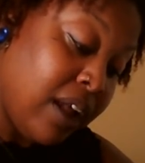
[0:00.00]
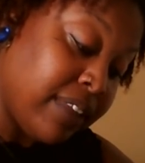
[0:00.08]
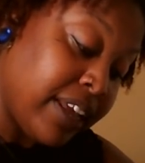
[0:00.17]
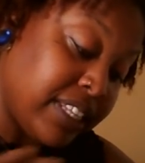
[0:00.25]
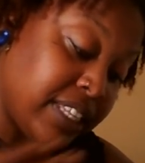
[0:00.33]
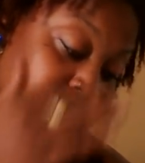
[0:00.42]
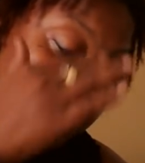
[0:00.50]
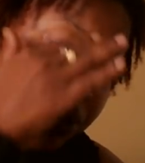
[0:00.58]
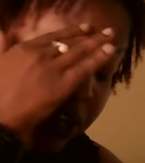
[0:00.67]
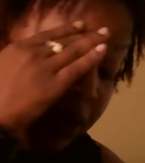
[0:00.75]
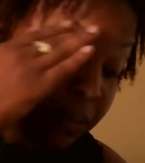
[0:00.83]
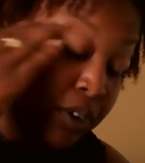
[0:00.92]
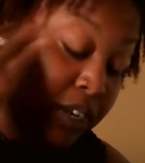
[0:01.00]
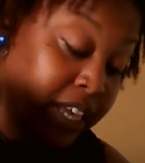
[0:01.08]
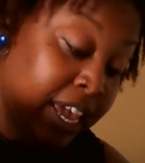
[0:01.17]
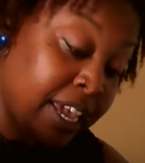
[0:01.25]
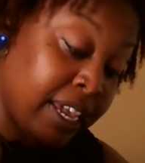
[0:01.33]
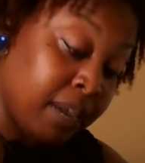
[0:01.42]
they still
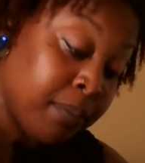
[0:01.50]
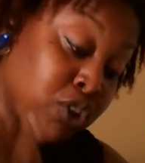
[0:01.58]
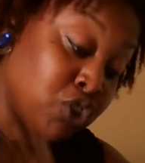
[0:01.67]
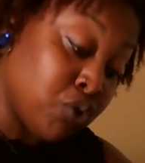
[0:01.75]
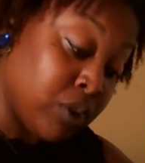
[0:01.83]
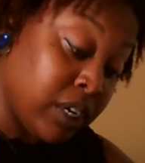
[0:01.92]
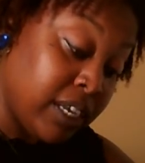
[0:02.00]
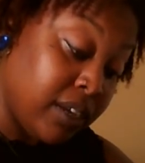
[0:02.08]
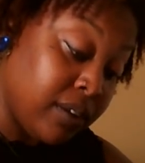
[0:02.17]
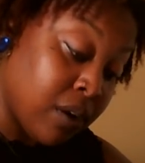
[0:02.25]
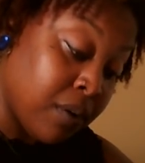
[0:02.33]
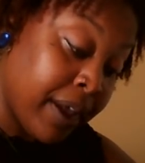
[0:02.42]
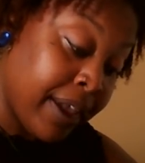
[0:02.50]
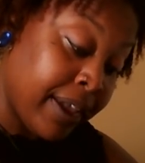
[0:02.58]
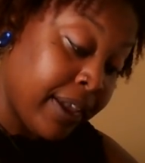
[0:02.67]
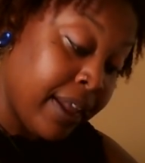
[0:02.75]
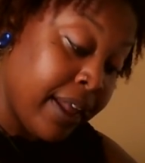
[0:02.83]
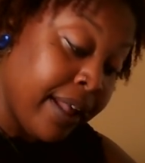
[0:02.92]
communicate immaturely, okay?